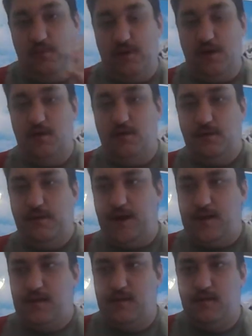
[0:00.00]
We know that
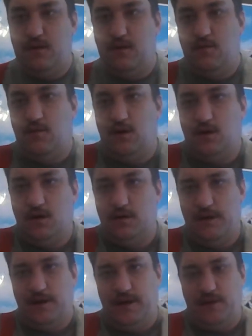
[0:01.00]
that's not what
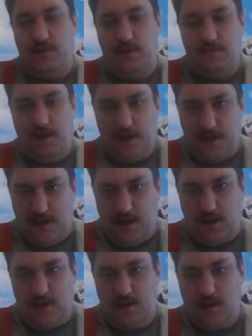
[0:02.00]
it is in my case.